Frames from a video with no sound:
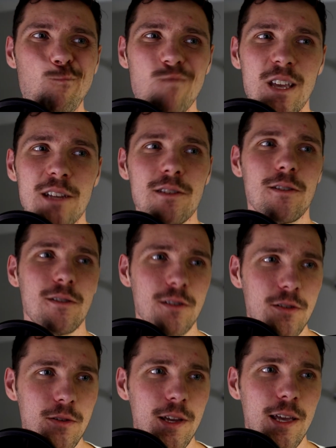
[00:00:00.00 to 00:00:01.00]
has
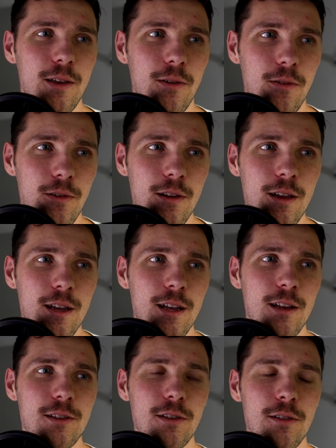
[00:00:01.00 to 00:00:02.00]
also killed,
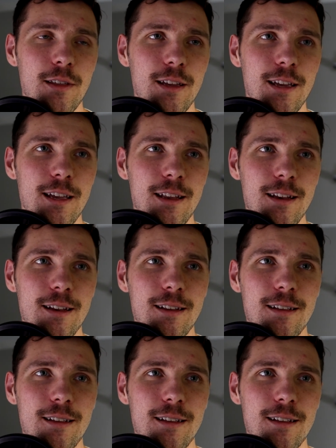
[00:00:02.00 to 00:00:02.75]
so they can